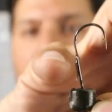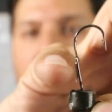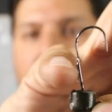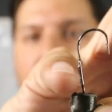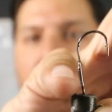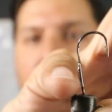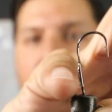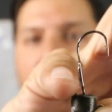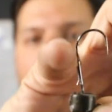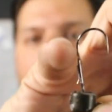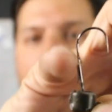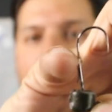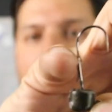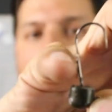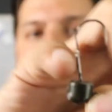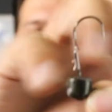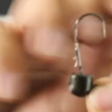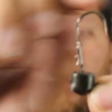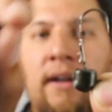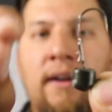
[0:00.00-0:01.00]
a little, a little
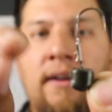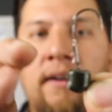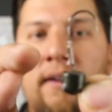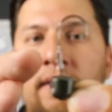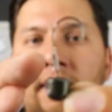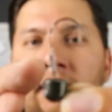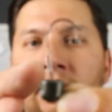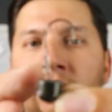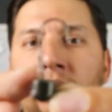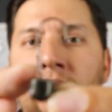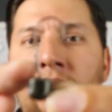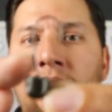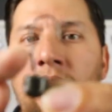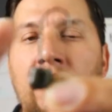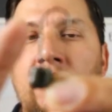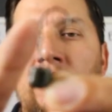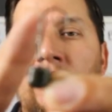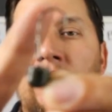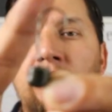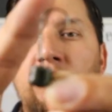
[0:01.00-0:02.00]
keeper here.
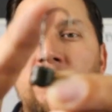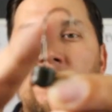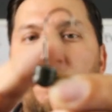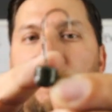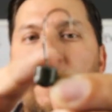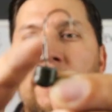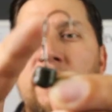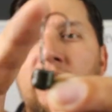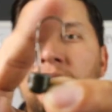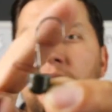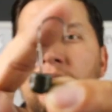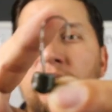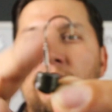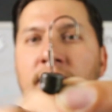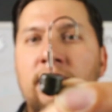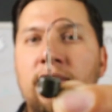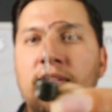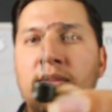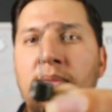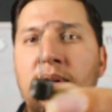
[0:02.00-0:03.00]
This one's bent because I
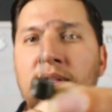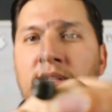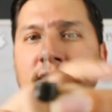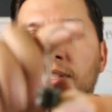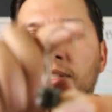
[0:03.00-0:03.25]
use it so much.